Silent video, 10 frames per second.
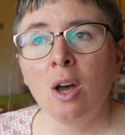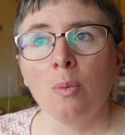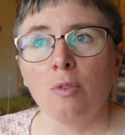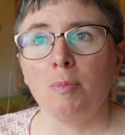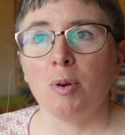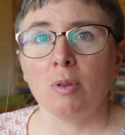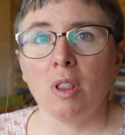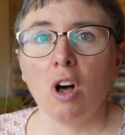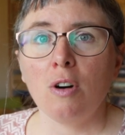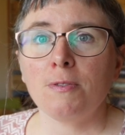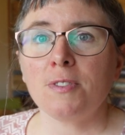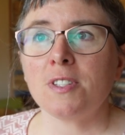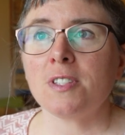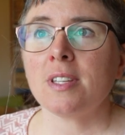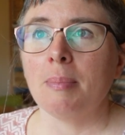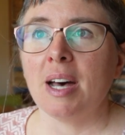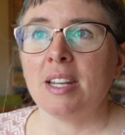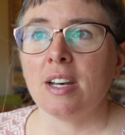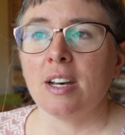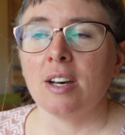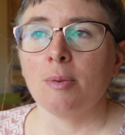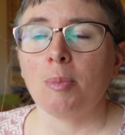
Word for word: We've built lofts, but uh,